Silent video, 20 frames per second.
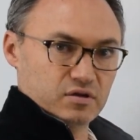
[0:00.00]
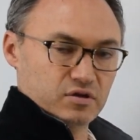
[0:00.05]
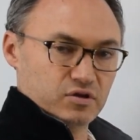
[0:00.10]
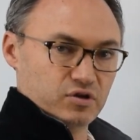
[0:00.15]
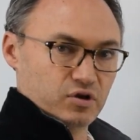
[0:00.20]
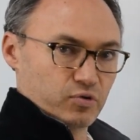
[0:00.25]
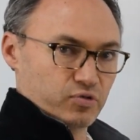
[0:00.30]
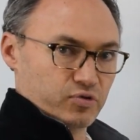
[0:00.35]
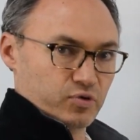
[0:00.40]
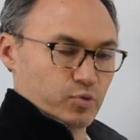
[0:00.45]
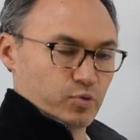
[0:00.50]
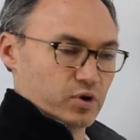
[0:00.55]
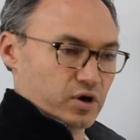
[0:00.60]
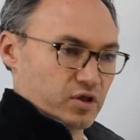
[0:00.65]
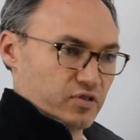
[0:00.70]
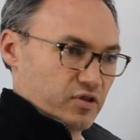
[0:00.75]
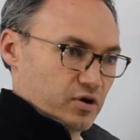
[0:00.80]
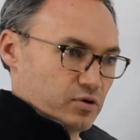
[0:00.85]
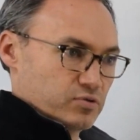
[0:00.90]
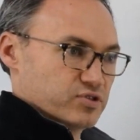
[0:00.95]
go through one
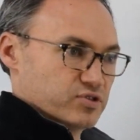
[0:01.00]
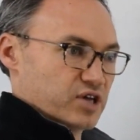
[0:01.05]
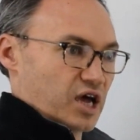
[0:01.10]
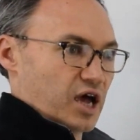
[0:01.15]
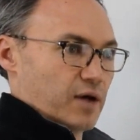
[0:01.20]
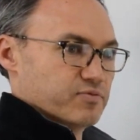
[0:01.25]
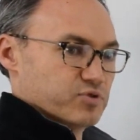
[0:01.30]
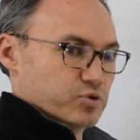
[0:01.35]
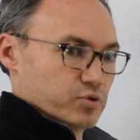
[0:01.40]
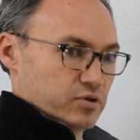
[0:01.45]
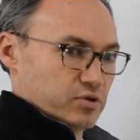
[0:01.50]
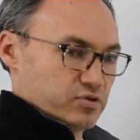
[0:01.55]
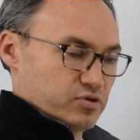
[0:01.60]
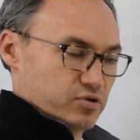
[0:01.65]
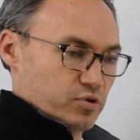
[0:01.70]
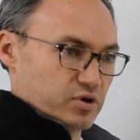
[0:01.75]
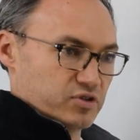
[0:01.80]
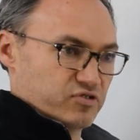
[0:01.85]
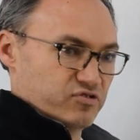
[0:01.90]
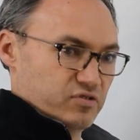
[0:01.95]
of those zaps where they'll
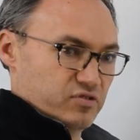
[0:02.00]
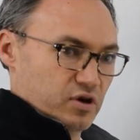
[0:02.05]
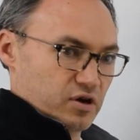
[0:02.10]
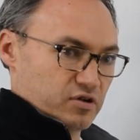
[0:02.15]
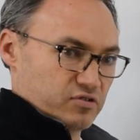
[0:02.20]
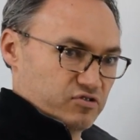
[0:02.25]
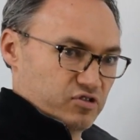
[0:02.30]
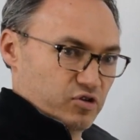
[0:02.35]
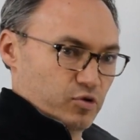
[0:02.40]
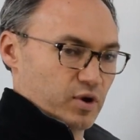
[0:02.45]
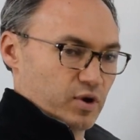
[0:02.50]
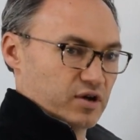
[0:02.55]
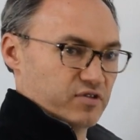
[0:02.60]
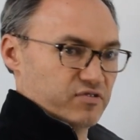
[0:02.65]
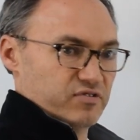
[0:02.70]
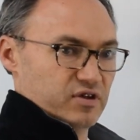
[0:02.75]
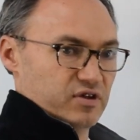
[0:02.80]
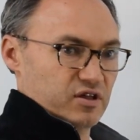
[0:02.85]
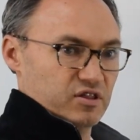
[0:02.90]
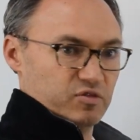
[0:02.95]
do a 2X
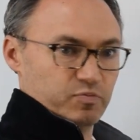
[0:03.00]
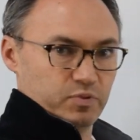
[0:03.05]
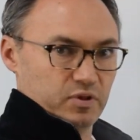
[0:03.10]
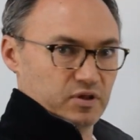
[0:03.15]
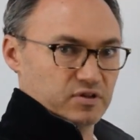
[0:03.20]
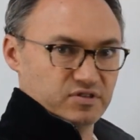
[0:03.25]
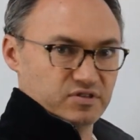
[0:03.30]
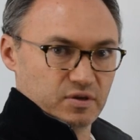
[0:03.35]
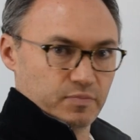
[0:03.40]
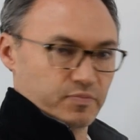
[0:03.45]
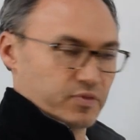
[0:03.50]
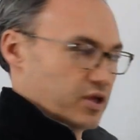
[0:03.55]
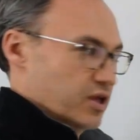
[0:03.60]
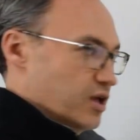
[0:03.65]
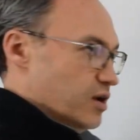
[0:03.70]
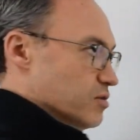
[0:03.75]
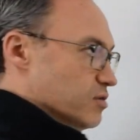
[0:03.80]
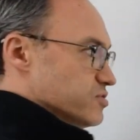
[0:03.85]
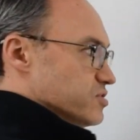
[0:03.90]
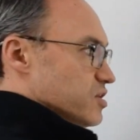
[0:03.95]
ETH plus something
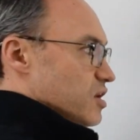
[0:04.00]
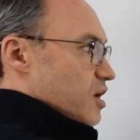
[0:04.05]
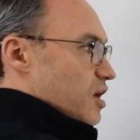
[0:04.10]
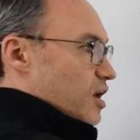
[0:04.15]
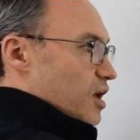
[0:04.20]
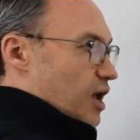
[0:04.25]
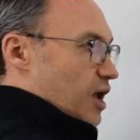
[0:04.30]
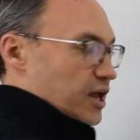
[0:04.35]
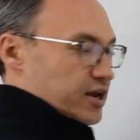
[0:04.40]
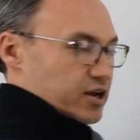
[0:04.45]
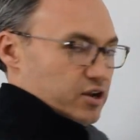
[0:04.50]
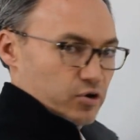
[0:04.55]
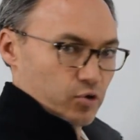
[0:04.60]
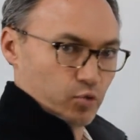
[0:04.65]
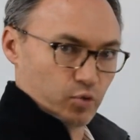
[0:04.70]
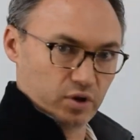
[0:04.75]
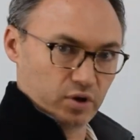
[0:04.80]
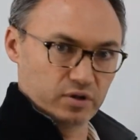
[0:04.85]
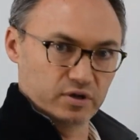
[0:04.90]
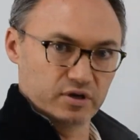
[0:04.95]
else, and it'll
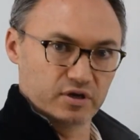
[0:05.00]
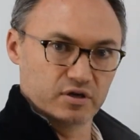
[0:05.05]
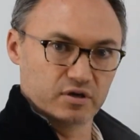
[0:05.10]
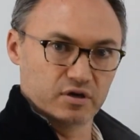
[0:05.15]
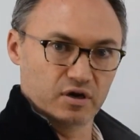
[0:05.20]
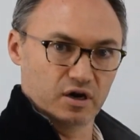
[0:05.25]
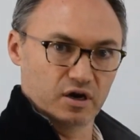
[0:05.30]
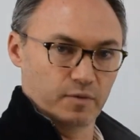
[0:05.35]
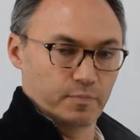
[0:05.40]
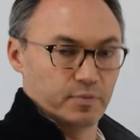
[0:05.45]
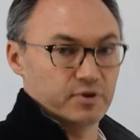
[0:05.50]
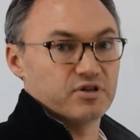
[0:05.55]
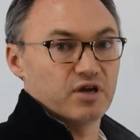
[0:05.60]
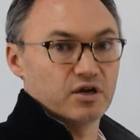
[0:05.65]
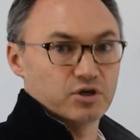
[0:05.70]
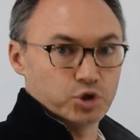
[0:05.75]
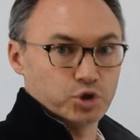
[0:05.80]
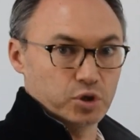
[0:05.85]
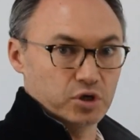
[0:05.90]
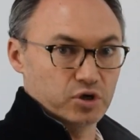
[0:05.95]
really
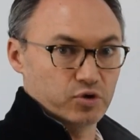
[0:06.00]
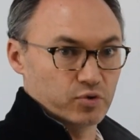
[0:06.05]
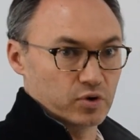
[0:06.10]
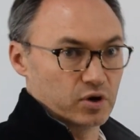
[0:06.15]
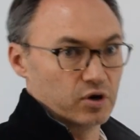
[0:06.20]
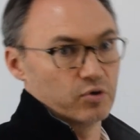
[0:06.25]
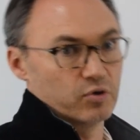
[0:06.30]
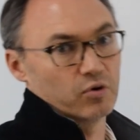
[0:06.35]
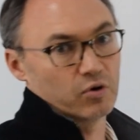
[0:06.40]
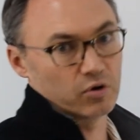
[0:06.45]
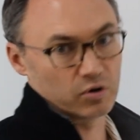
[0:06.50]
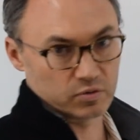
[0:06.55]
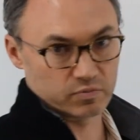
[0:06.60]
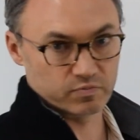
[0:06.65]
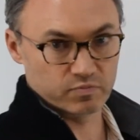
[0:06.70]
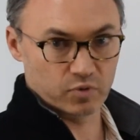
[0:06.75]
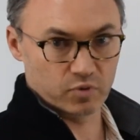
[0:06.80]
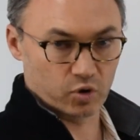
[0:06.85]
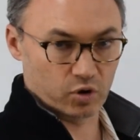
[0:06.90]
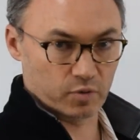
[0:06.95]
potentially grow
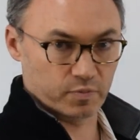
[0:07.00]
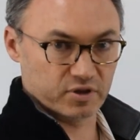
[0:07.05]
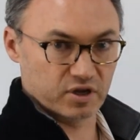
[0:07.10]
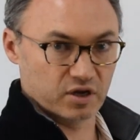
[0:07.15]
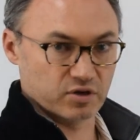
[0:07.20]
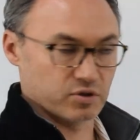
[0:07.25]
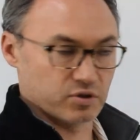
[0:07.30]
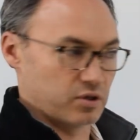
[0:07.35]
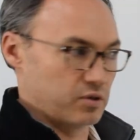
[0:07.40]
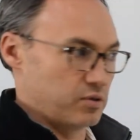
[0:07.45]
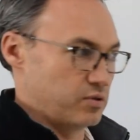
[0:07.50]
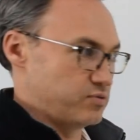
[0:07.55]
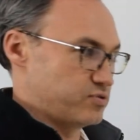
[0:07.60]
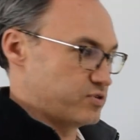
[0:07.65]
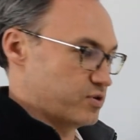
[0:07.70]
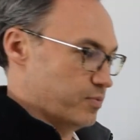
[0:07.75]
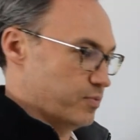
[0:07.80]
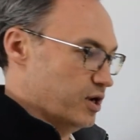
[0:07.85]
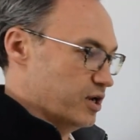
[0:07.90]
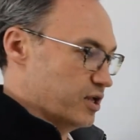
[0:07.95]
or potentially lose
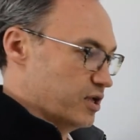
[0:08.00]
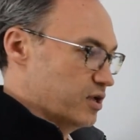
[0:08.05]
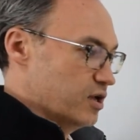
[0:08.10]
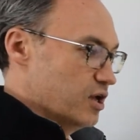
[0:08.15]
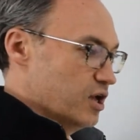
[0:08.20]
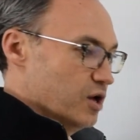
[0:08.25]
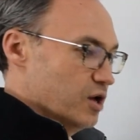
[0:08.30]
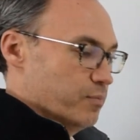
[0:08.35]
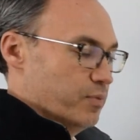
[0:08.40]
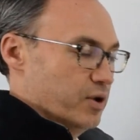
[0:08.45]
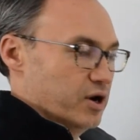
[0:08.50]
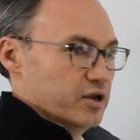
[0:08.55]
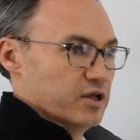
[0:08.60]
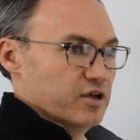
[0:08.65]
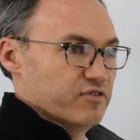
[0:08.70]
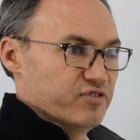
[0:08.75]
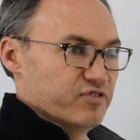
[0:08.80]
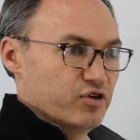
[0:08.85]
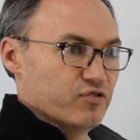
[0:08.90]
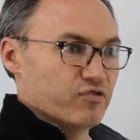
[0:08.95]
your money. But
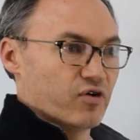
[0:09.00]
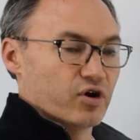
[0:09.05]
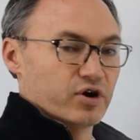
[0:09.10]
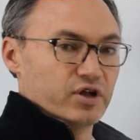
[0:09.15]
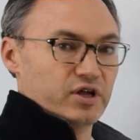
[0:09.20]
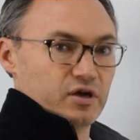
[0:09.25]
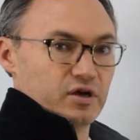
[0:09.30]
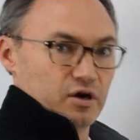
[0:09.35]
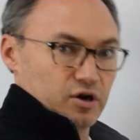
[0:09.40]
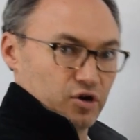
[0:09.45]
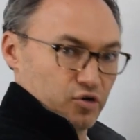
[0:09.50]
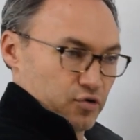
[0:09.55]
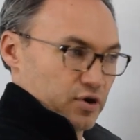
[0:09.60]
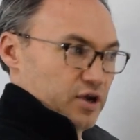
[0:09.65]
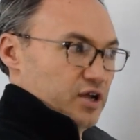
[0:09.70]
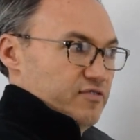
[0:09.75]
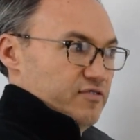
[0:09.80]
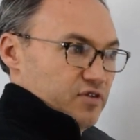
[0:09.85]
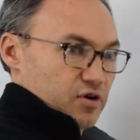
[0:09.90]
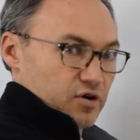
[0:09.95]
if you've already
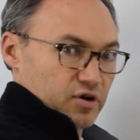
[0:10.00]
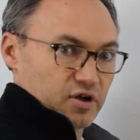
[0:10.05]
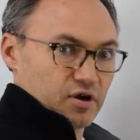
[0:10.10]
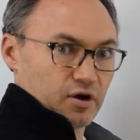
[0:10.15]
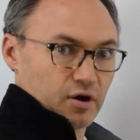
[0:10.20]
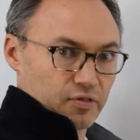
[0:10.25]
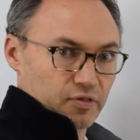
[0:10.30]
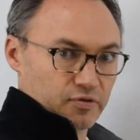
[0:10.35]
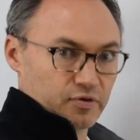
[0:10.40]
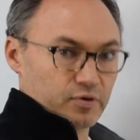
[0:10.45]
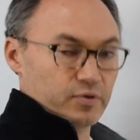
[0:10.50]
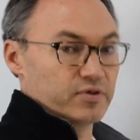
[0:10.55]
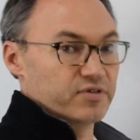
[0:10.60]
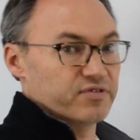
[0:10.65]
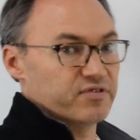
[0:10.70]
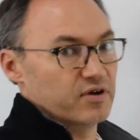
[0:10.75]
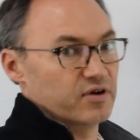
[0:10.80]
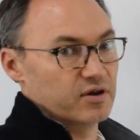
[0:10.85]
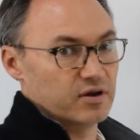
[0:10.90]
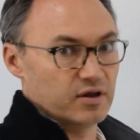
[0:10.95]
agreed, if you've already gone through and
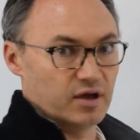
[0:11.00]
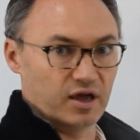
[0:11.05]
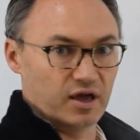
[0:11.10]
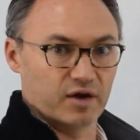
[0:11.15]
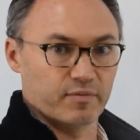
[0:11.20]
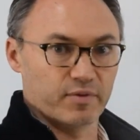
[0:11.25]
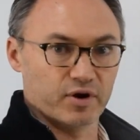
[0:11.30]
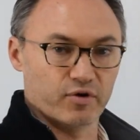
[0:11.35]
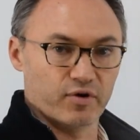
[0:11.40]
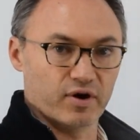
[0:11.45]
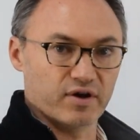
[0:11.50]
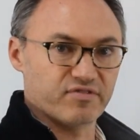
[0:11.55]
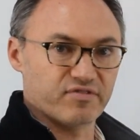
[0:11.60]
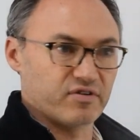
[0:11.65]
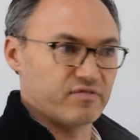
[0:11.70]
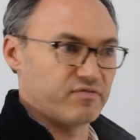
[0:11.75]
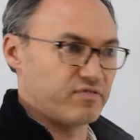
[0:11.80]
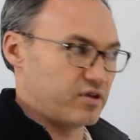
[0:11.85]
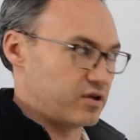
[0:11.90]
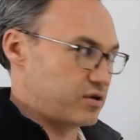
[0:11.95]
said, hey, I'm
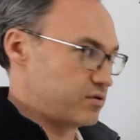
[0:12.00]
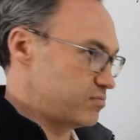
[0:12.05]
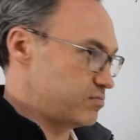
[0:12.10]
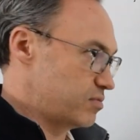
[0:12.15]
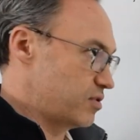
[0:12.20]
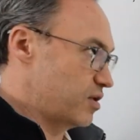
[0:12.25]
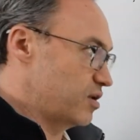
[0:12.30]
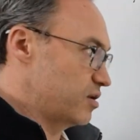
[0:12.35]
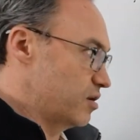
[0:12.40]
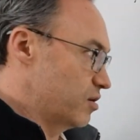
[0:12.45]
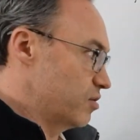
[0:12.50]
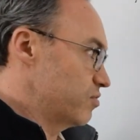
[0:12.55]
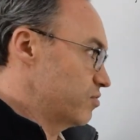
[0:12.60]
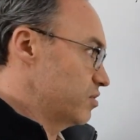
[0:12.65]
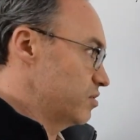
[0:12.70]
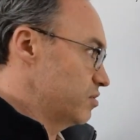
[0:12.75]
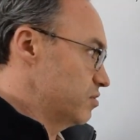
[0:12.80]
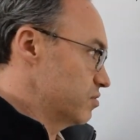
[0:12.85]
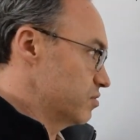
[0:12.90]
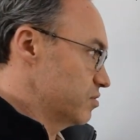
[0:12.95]
aggressive, then they know
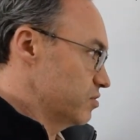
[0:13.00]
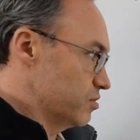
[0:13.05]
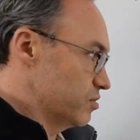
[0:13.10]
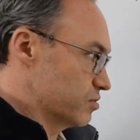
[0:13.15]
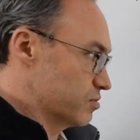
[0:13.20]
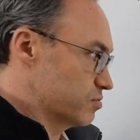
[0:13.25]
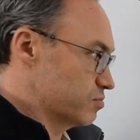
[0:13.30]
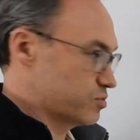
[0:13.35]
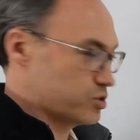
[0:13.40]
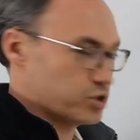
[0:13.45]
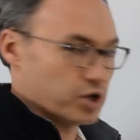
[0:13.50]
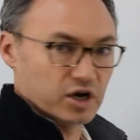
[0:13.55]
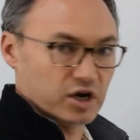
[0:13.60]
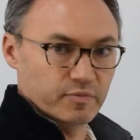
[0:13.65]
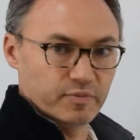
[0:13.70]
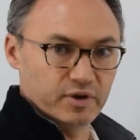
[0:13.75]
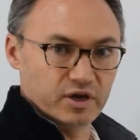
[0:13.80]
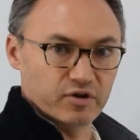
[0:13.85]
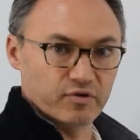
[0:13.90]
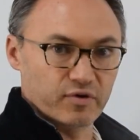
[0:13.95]
that you're trying to
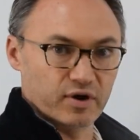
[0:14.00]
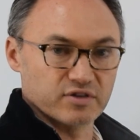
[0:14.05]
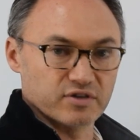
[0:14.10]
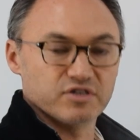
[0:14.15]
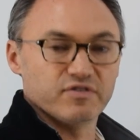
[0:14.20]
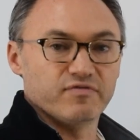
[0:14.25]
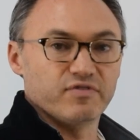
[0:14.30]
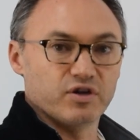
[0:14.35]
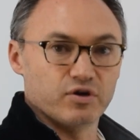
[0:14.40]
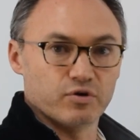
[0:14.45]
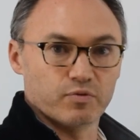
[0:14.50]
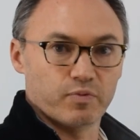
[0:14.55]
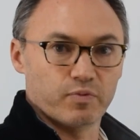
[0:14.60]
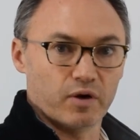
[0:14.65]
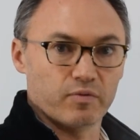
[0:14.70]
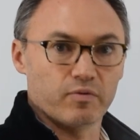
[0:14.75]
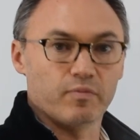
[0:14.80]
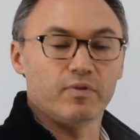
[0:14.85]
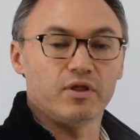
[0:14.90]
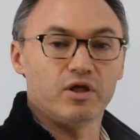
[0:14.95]
be aggressive and you're
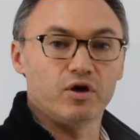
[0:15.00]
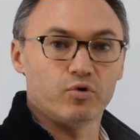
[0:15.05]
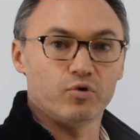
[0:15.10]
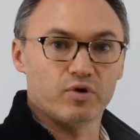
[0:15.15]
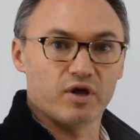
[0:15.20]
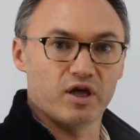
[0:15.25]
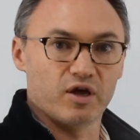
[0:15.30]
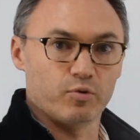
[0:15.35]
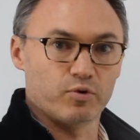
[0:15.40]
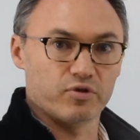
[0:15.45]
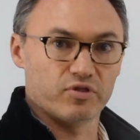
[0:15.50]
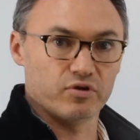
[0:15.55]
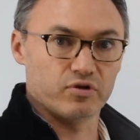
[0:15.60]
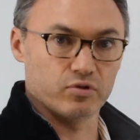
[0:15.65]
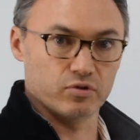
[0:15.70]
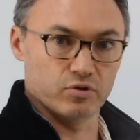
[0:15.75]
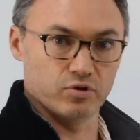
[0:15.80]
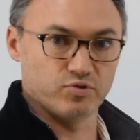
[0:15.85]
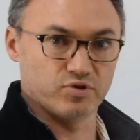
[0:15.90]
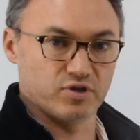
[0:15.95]
probably okay with
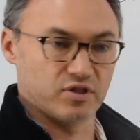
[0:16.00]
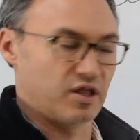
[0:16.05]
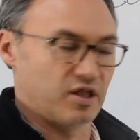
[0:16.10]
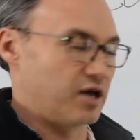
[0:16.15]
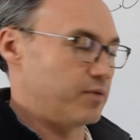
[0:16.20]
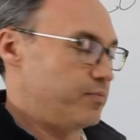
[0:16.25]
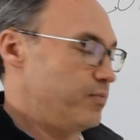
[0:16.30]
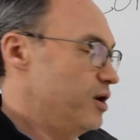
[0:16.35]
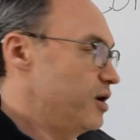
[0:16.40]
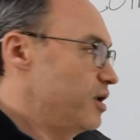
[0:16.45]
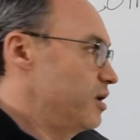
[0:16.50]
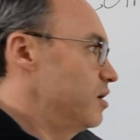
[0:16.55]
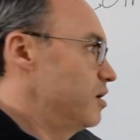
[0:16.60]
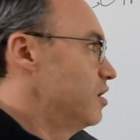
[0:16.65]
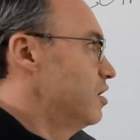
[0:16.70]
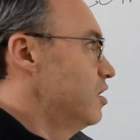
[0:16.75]
losing that money.